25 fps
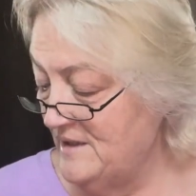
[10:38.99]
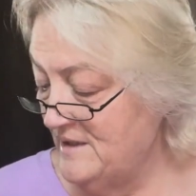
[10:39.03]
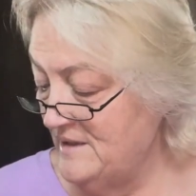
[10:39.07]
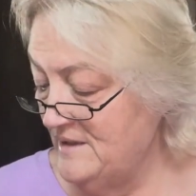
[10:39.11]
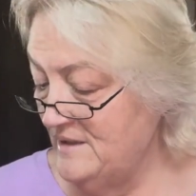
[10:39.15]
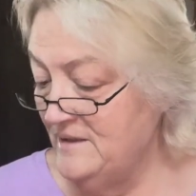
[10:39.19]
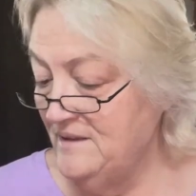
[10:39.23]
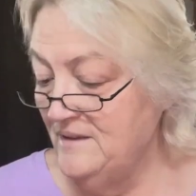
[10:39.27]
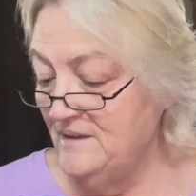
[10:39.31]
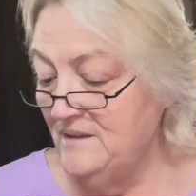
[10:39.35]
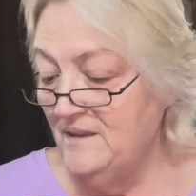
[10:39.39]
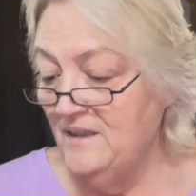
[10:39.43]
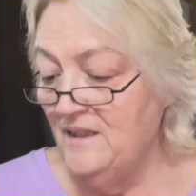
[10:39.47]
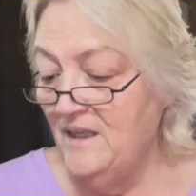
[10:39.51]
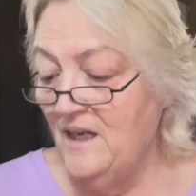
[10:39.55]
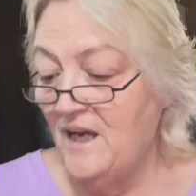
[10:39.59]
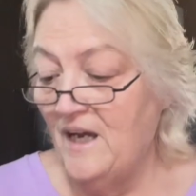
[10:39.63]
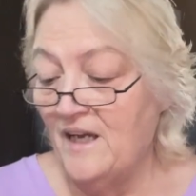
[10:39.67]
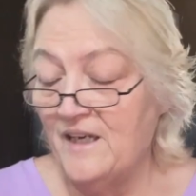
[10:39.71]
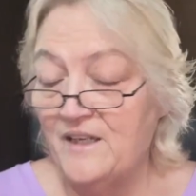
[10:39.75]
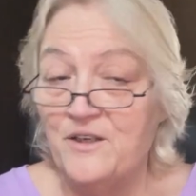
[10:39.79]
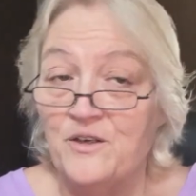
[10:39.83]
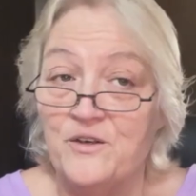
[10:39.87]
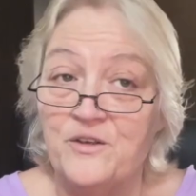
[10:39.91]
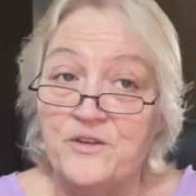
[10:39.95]

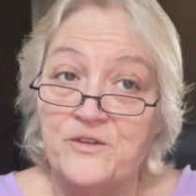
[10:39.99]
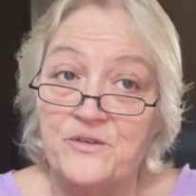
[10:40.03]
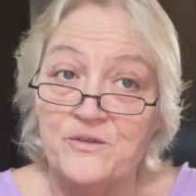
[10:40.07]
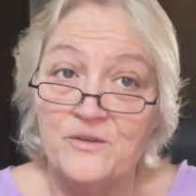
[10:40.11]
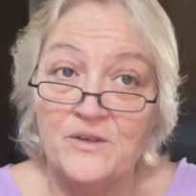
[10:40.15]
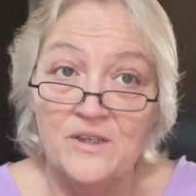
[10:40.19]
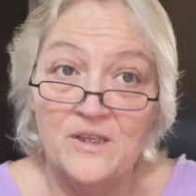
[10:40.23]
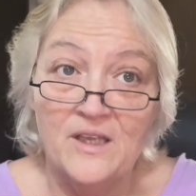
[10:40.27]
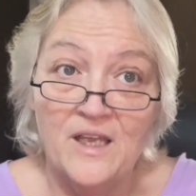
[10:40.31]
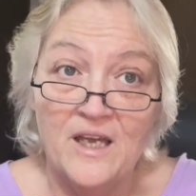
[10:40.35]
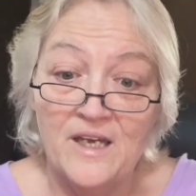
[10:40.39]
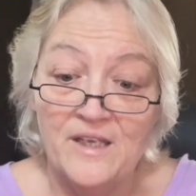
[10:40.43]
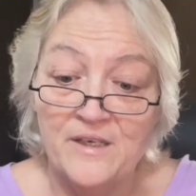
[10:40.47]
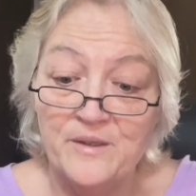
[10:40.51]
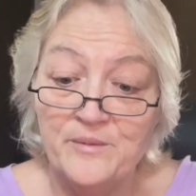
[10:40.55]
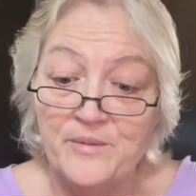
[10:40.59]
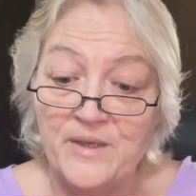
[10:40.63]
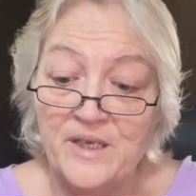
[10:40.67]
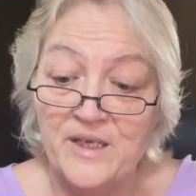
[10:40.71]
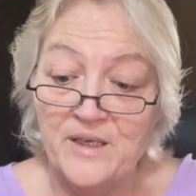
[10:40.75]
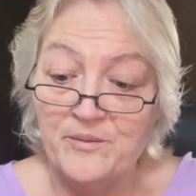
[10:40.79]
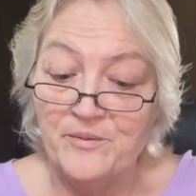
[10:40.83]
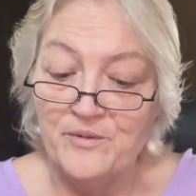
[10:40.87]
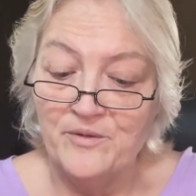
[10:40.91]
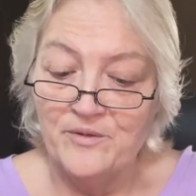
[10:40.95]
I go through a lot of
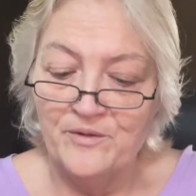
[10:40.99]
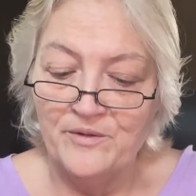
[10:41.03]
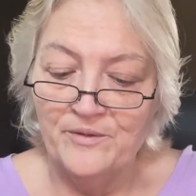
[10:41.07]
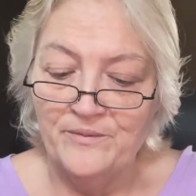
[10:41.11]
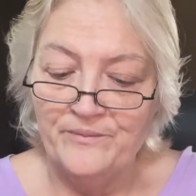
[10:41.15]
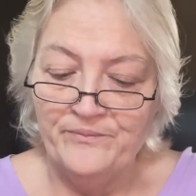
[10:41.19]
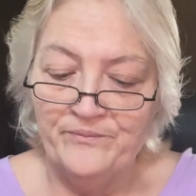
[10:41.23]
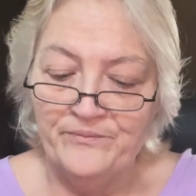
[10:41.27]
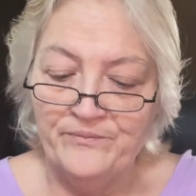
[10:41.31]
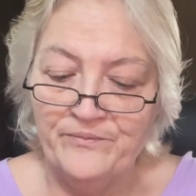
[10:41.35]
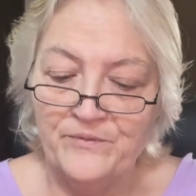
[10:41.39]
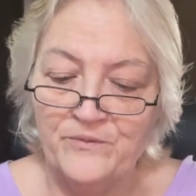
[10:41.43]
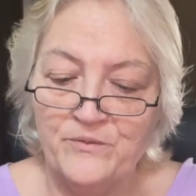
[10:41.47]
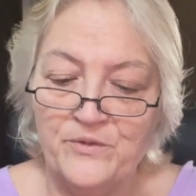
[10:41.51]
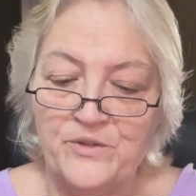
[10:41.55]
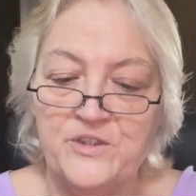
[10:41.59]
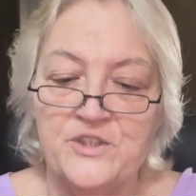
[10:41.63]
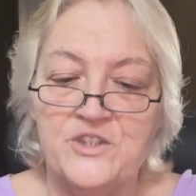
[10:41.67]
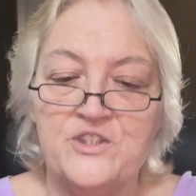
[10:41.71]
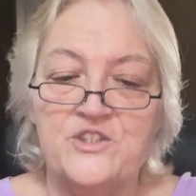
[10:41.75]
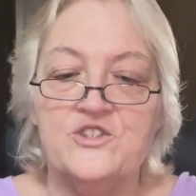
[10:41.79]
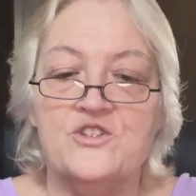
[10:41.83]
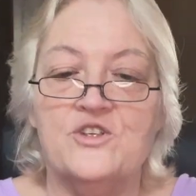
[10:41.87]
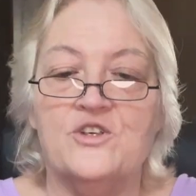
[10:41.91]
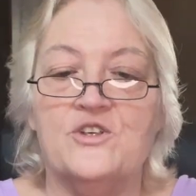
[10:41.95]
paper with
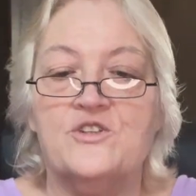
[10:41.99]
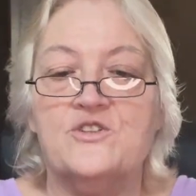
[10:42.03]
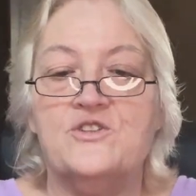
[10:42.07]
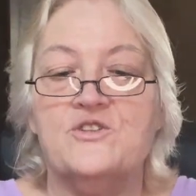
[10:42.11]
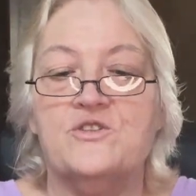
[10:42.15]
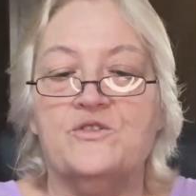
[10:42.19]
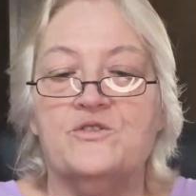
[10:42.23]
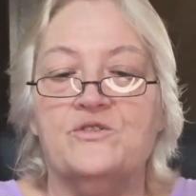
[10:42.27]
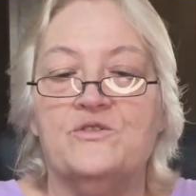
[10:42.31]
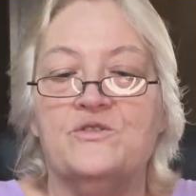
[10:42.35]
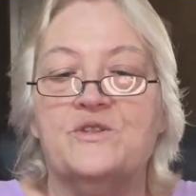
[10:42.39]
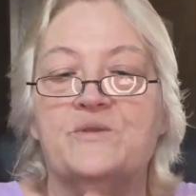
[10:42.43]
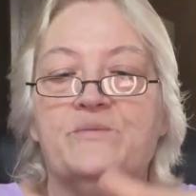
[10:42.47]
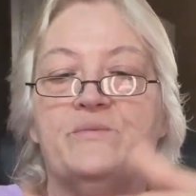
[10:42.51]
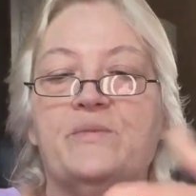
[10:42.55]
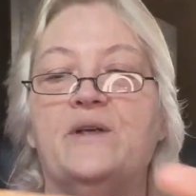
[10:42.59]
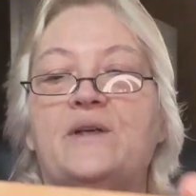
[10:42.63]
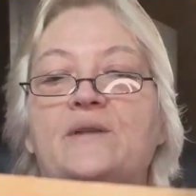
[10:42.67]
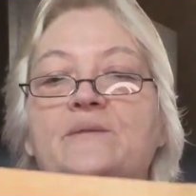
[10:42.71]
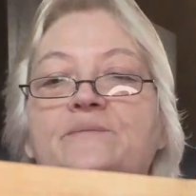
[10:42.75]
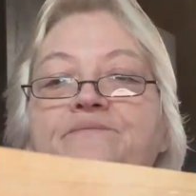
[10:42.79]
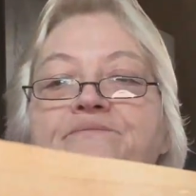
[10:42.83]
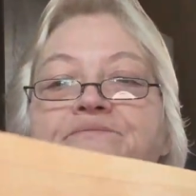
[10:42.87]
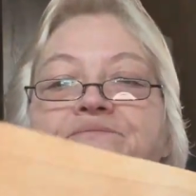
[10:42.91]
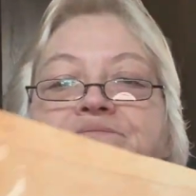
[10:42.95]
these junk journals,
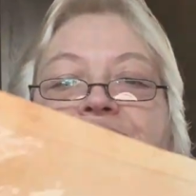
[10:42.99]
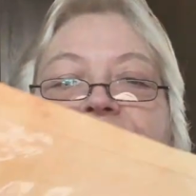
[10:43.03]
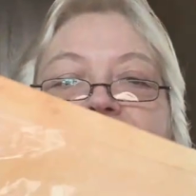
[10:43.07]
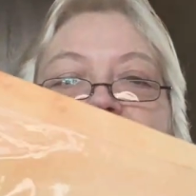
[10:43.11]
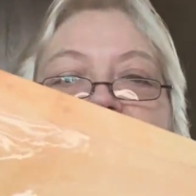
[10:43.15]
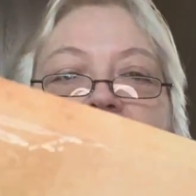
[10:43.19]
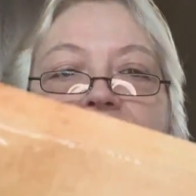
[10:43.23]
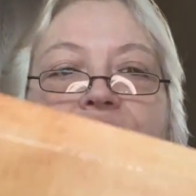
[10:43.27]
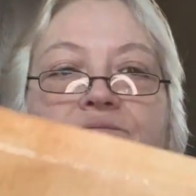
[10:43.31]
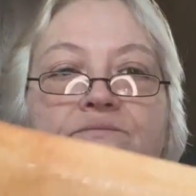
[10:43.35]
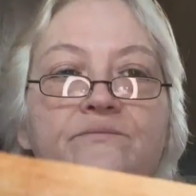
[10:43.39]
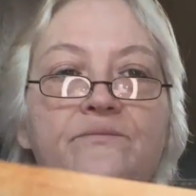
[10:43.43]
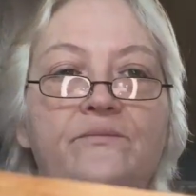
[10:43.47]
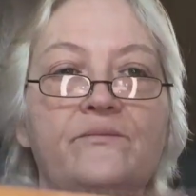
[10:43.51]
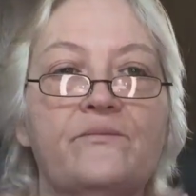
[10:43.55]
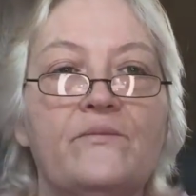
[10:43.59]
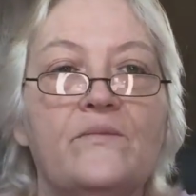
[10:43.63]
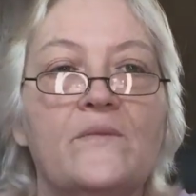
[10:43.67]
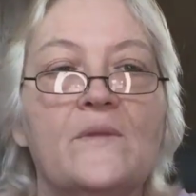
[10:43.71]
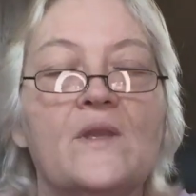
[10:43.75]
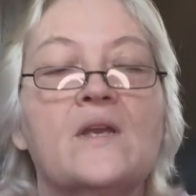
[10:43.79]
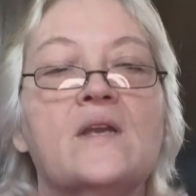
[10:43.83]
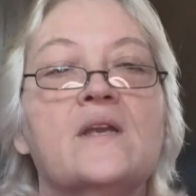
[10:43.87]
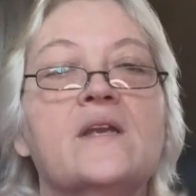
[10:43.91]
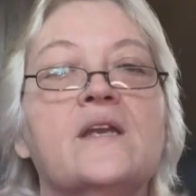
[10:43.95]
but
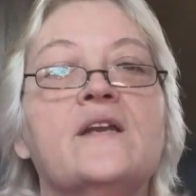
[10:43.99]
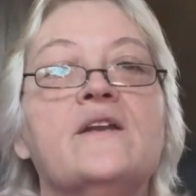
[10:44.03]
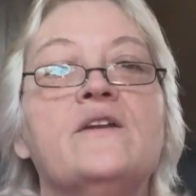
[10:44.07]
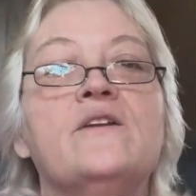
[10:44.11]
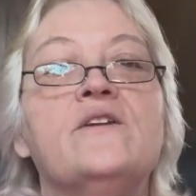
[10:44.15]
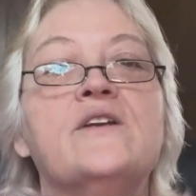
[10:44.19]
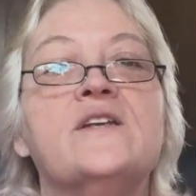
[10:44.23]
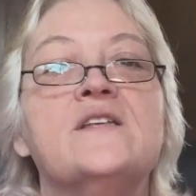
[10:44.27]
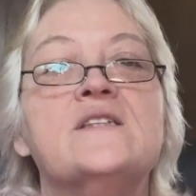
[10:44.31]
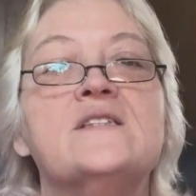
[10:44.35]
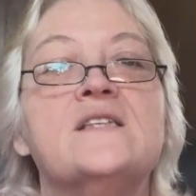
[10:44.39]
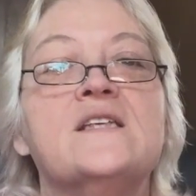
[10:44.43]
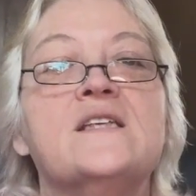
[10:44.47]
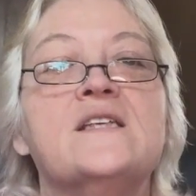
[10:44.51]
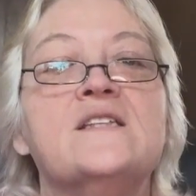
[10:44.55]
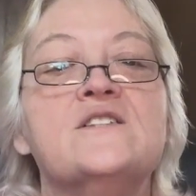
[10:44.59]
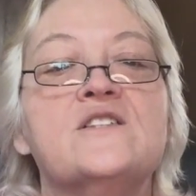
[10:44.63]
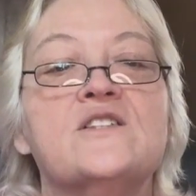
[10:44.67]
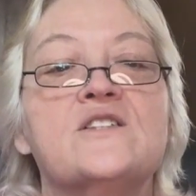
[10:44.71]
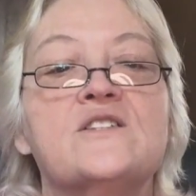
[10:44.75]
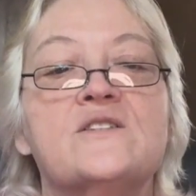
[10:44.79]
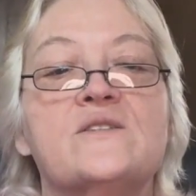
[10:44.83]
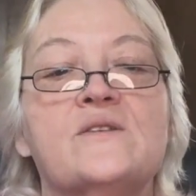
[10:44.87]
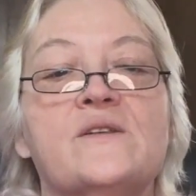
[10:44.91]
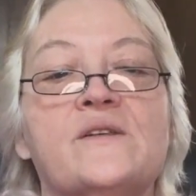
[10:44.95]
you can see it's
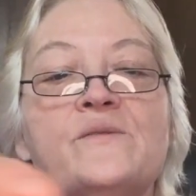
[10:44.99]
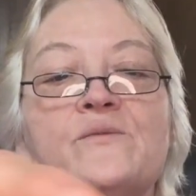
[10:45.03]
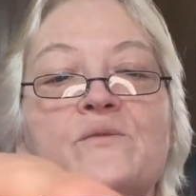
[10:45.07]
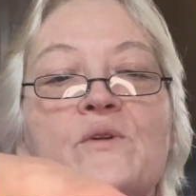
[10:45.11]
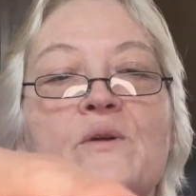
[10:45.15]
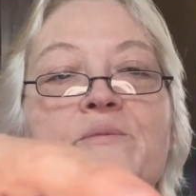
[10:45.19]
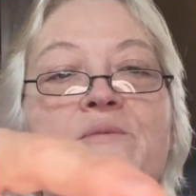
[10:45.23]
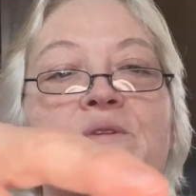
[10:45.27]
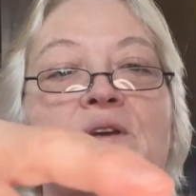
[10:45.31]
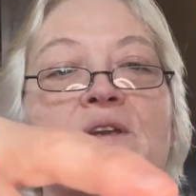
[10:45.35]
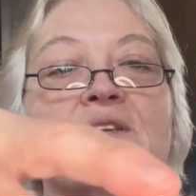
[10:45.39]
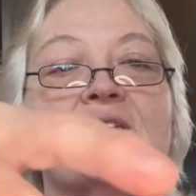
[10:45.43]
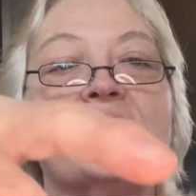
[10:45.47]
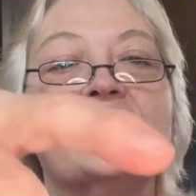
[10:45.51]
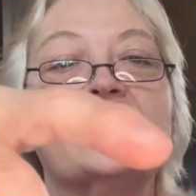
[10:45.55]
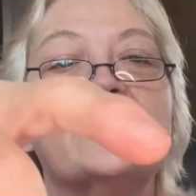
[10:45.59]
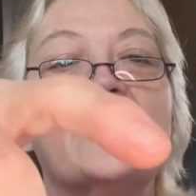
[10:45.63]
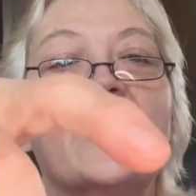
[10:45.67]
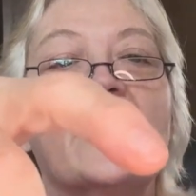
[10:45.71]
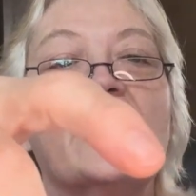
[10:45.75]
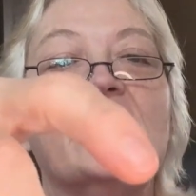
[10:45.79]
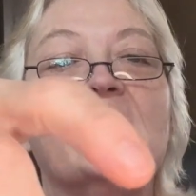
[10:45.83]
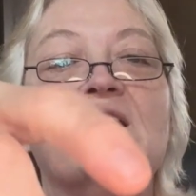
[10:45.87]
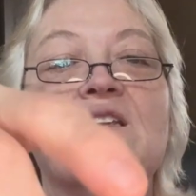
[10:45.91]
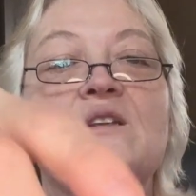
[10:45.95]
just, it ripped on the
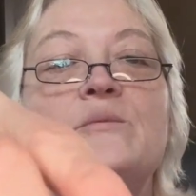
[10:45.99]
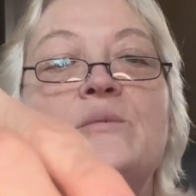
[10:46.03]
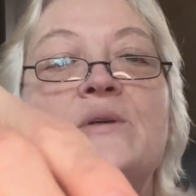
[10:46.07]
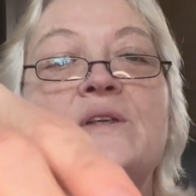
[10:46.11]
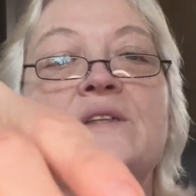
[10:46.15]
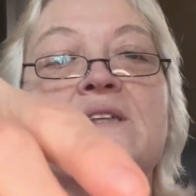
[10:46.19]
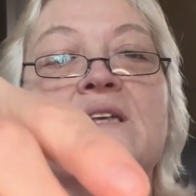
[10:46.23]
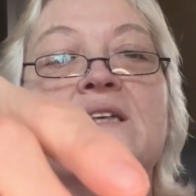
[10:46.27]
side a little bit.